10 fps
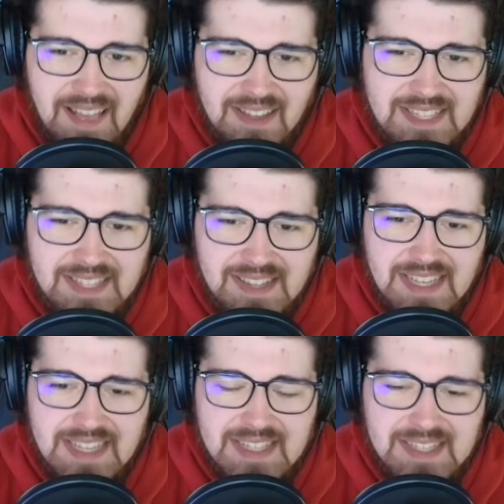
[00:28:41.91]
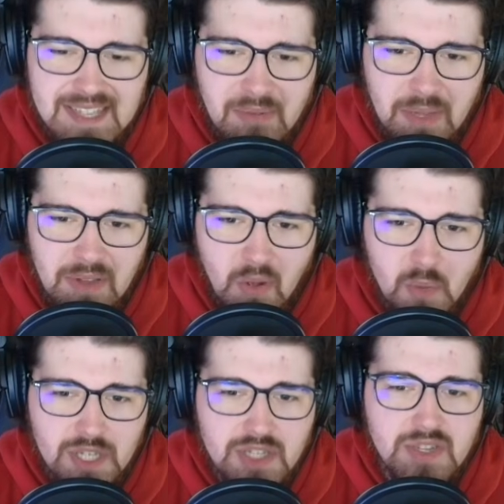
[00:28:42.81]
Because the thing is that when a
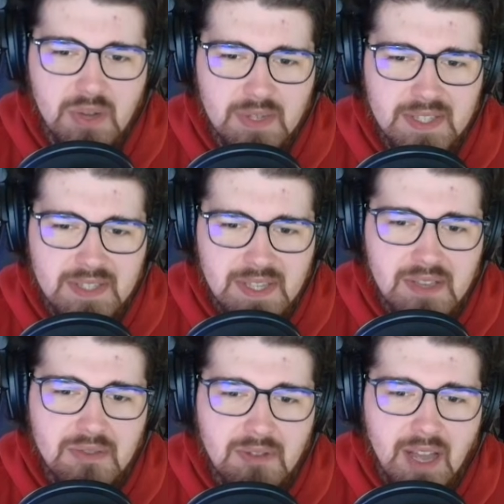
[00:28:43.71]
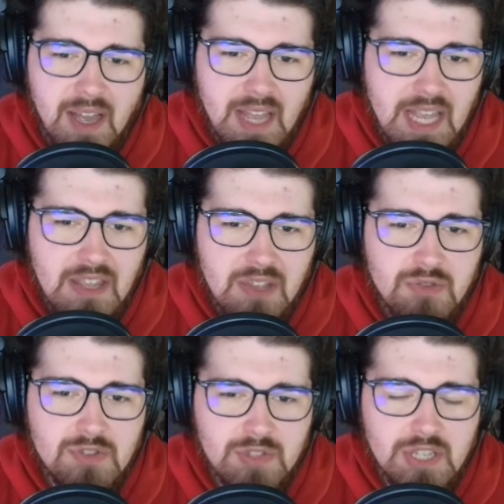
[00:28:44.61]
witch notices you, it
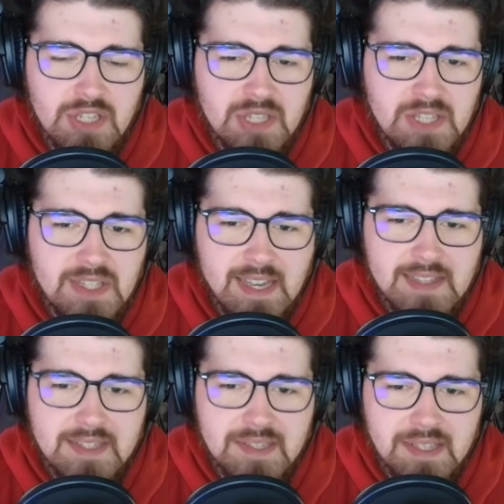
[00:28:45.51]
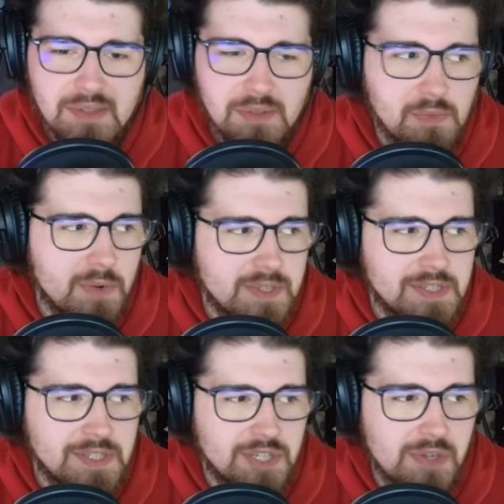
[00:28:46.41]
usually just stands still and
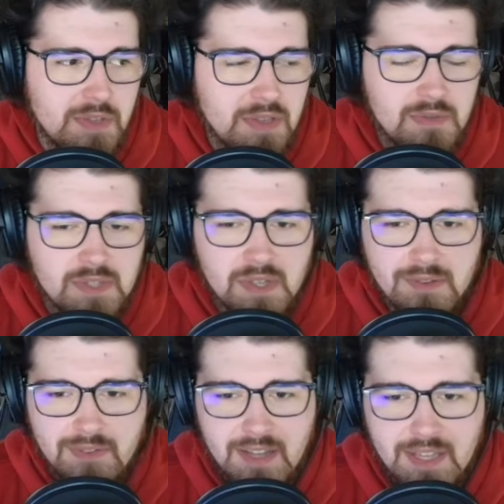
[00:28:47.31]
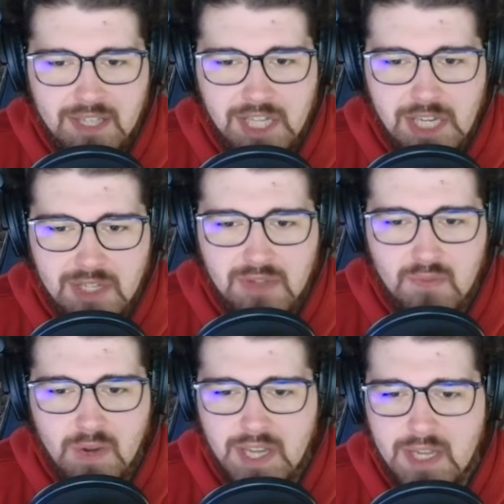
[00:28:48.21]
wants to shoot you. So if I like change
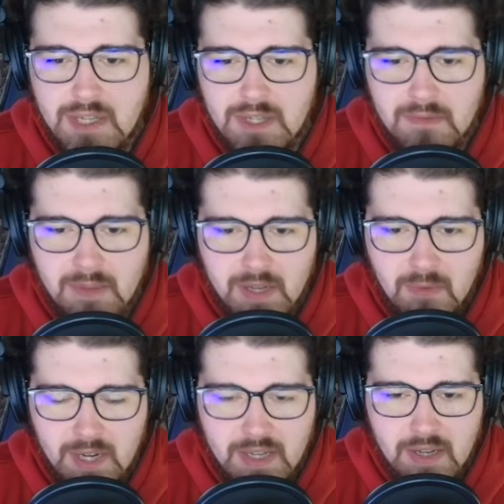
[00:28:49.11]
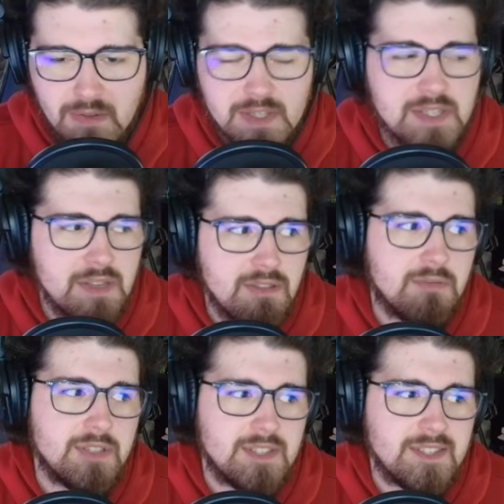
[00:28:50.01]
the range of like when it noticed you, it
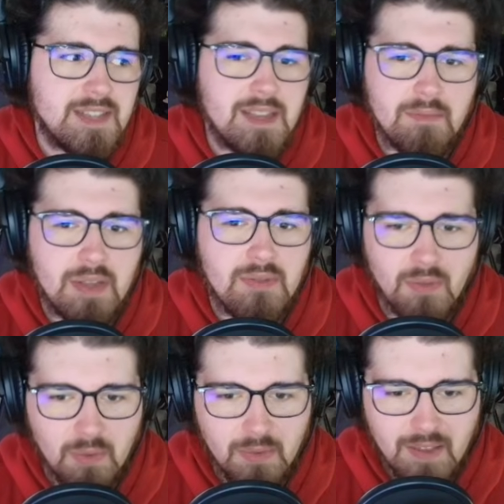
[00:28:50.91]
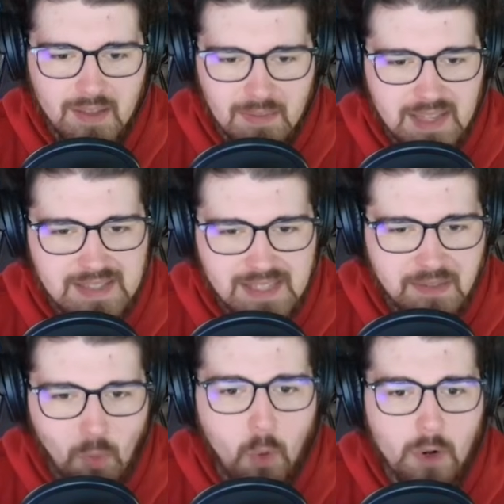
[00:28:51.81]
would just stay up here the whole time, and that's
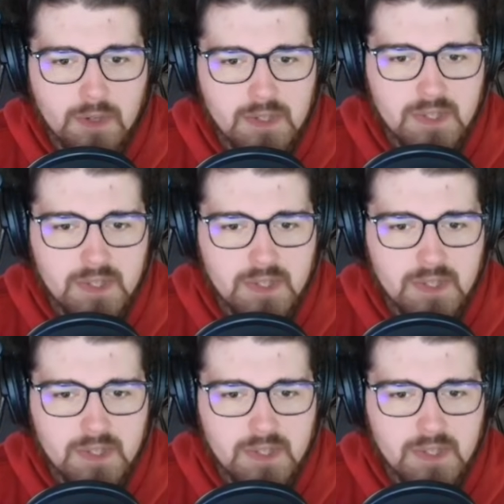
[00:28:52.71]
like worse.